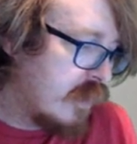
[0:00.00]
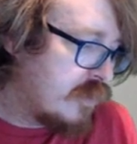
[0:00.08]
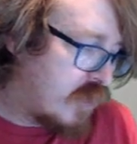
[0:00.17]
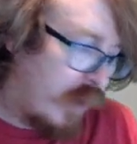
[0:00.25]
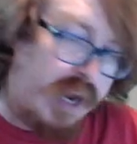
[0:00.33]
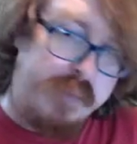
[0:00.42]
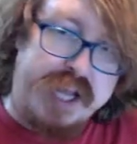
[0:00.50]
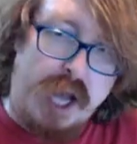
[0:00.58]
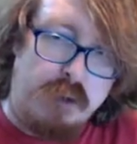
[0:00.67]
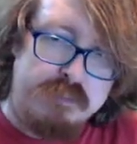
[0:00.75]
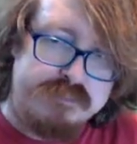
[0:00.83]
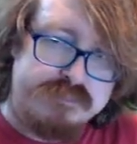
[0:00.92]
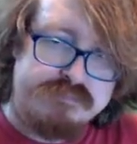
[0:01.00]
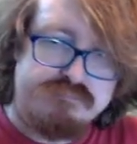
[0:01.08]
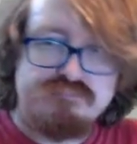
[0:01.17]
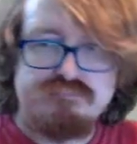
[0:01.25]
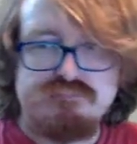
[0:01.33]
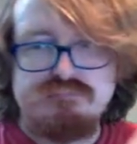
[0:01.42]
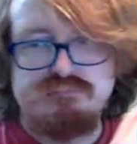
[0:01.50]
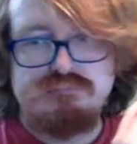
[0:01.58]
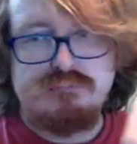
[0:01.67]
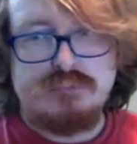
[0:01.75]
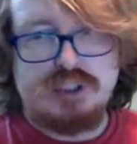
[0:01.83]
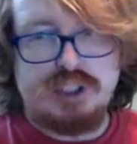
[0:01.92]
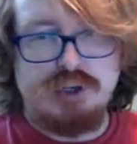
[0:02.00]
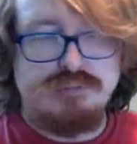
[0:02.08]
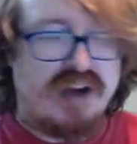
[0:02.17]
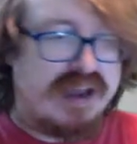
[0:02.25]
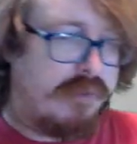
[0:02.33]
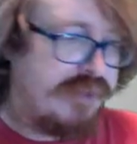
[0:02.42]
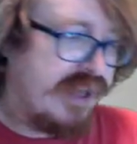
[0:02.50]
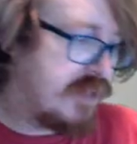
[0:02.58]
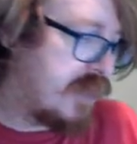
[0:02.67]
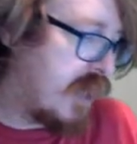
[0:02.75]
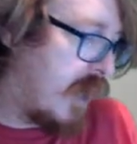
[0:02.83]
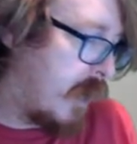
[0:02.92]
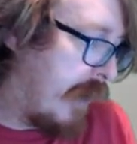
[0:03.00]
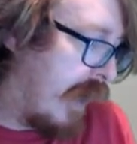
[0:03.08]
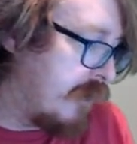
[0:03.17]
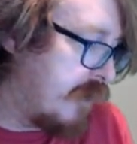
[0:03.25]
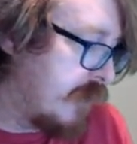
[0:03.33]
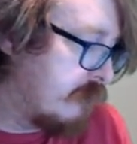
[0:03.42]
So here we go. Two final things to talk about.